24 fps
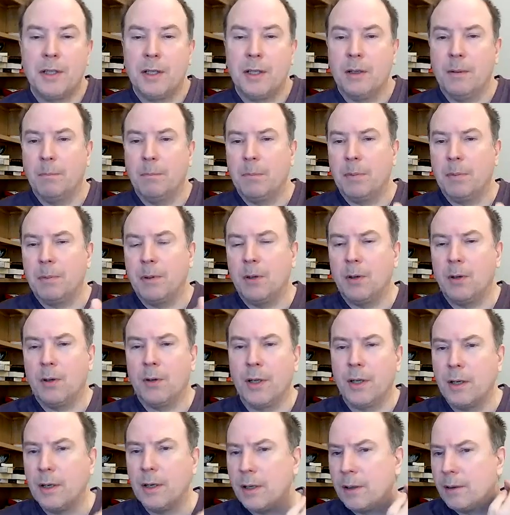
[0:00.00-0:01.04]
I did a blog
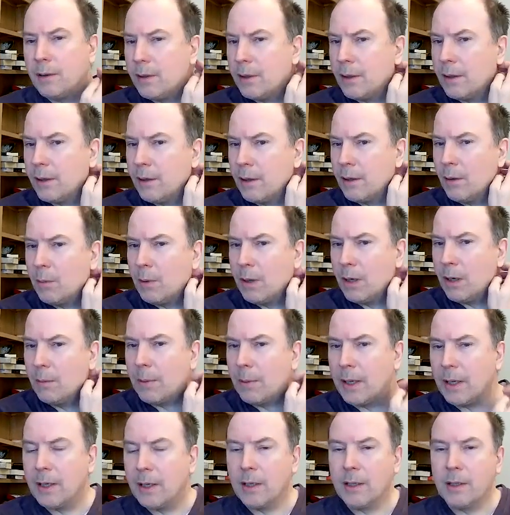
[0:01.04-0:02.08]
on it a
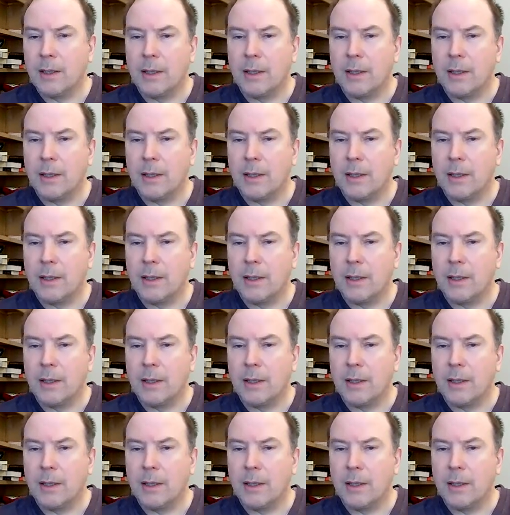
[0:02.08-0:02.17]
while back,